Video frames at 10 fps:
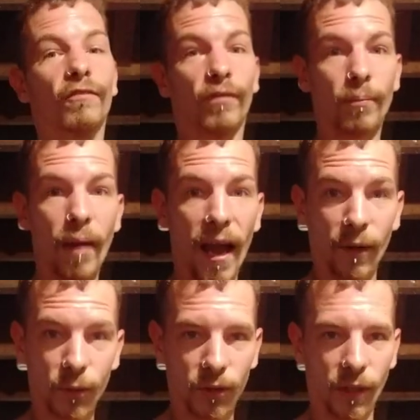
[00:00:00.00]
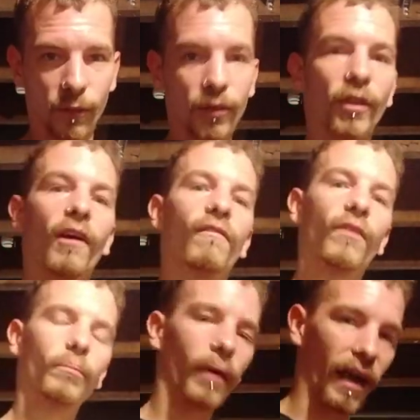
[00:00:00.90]
for milestones
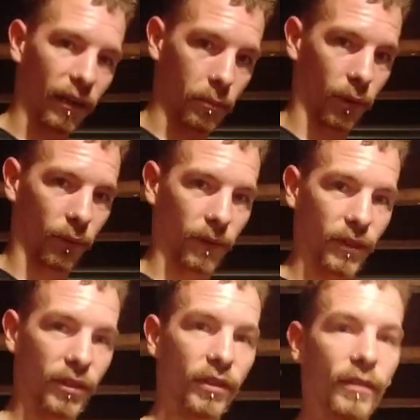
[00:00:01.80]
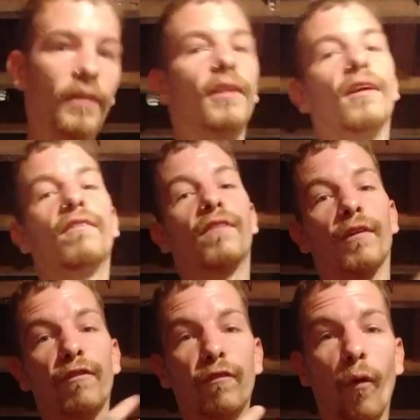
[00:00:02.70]
for bodybuilders for
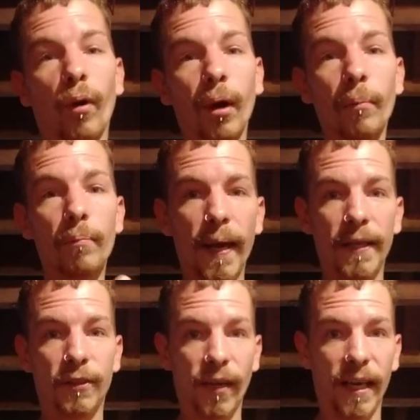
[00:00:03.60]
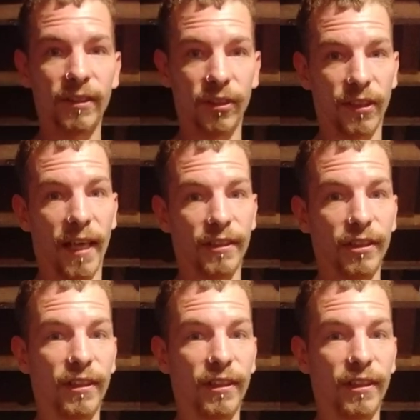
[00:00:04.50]
4 major exercises.